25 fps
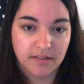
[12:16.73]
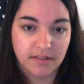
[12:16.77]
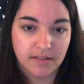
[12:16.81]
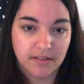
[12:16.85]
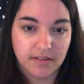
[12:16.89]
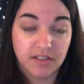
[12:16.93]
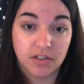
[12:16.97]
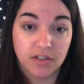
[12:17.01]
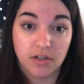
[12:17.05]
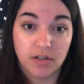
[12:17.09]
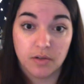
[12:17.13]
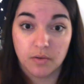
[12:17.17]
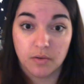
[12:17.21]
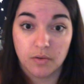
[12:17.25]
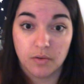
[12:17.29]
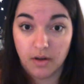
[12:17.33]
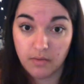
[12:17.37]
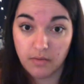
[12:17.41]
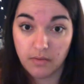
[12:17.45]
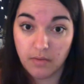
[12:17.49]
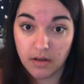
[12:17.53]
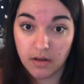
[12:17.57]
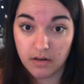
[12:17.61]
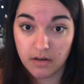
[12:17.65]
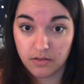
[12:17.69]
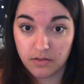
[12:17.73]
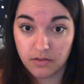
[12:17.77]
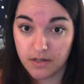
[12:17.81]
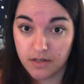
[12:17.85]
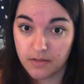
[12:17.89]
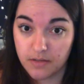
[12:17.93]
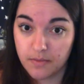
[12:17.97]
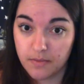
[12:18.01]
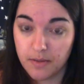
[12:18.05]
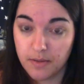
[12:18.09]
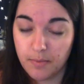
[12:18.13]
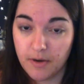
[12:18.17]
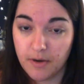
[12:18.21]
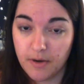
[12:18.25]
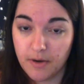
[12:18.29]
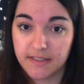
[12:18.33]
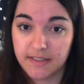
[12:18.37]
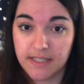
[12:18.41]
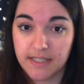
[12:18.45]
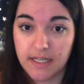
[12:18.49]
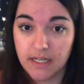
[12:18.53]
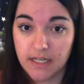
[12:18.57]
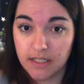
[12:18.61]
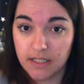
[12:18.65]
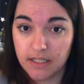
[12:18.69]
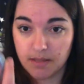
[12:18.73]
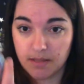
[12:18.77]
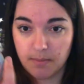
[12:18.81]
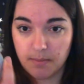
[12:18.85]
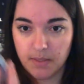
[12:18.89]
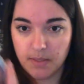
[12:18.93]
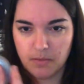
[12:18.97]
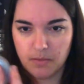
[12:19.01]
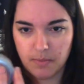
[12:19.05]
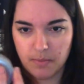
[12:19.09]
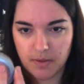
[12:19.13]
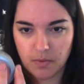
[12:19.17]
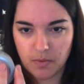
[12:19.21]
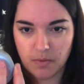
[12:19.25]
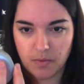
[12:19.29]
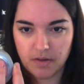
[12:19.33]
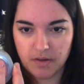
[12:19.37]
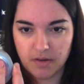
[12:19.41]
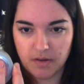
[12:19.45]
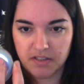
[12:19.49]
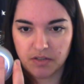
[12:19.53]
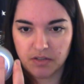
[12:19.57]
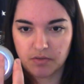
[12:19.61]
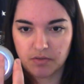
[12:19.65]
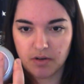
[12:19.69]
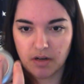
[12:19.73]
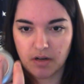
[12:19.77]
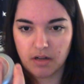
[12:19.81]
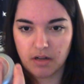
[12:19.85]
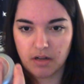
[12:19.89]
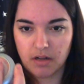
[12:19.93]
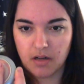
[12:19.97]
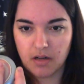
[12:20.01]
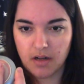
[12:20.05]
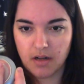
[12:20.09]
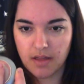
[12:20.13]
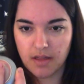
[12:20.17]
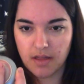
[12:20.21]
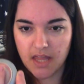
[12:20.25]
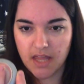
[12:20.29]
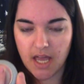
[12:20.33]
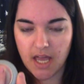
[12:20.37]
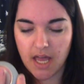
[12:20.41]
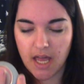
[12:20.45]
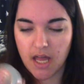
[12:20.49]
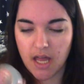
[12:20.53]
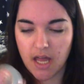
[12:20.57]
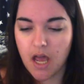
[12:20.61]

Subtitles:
So I'm going to try to repress that into the middle, but we're still trucking along on that.